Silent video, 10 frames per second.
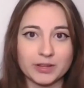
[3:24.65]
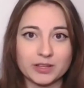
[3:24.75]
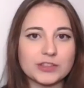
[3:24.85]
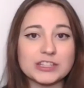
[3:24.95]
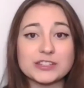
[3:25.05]

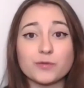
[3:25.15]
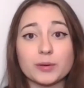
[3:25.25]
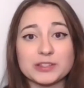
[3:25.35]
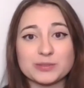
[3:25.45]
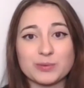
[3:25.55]
This form
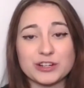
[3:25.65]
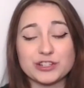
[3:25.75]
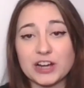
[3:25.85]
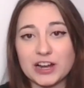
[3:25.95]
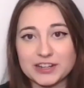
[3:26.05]
is where
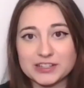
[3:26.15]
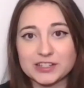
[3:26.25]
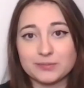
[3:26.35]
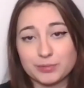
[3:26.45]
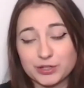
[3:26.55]
your audience
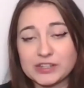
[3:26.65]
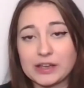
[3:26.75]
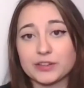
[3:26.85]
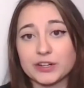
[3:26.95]
can put down their